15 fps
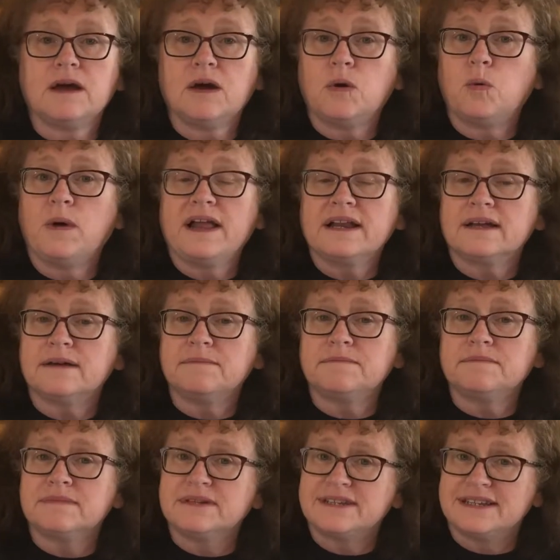Welcome
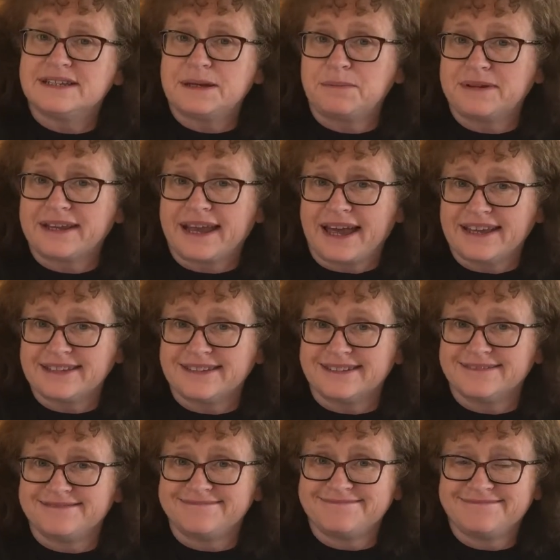to Dublin Castle.
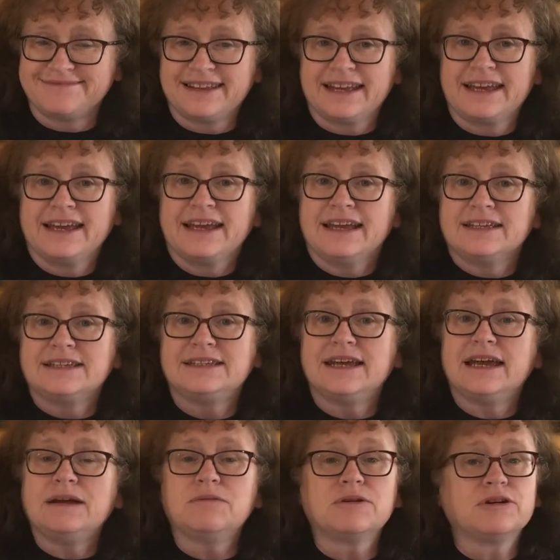
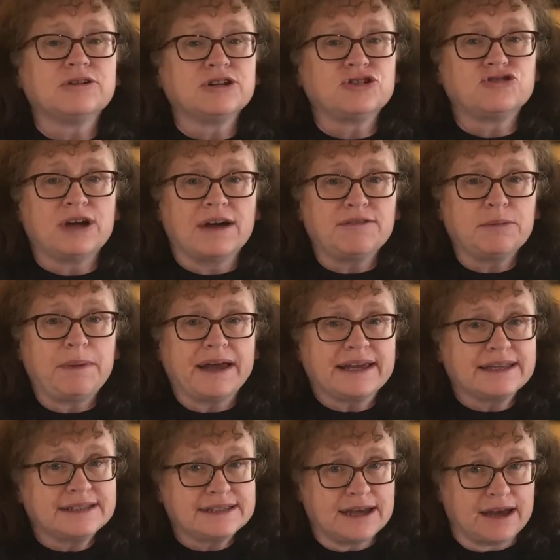Today we're going to travel back
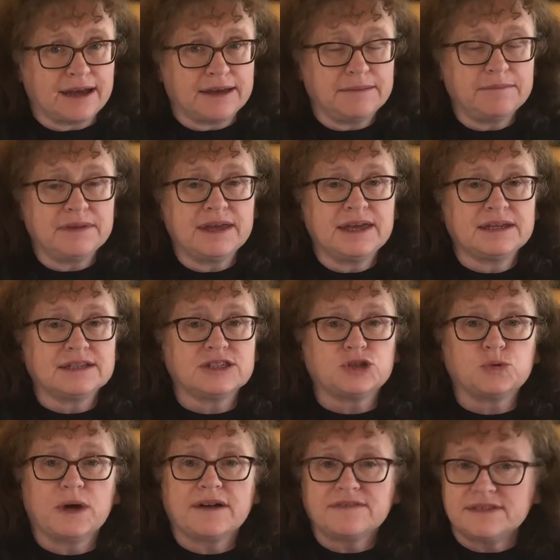in time to the
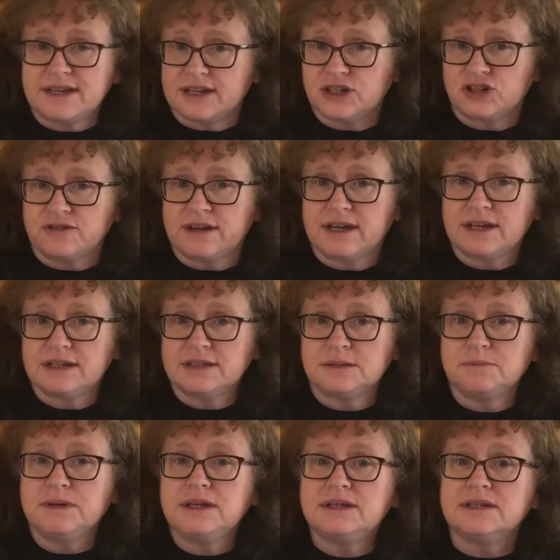12th century to
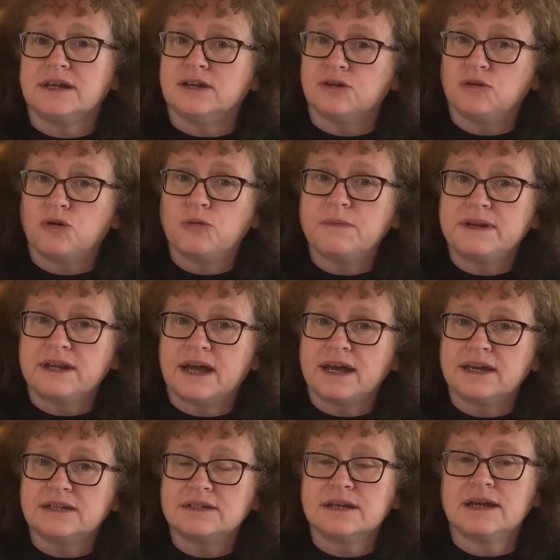meet a Norman
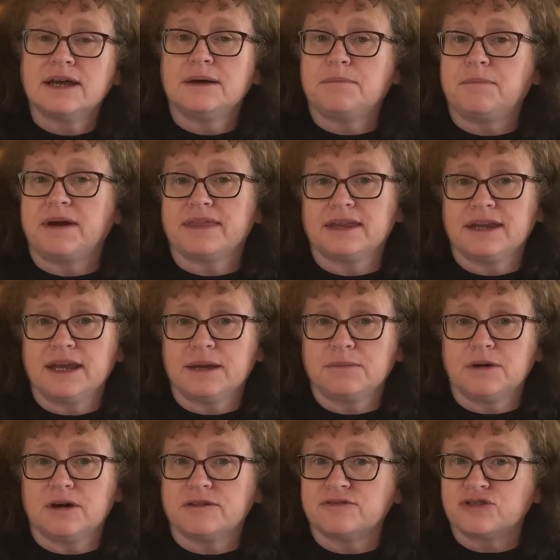knight by the name
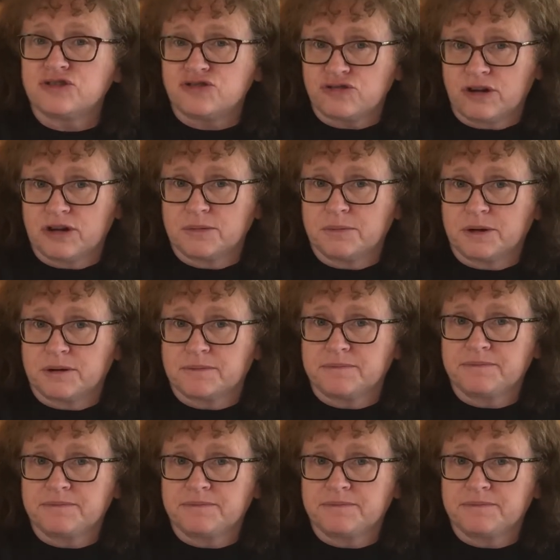of Strongbow.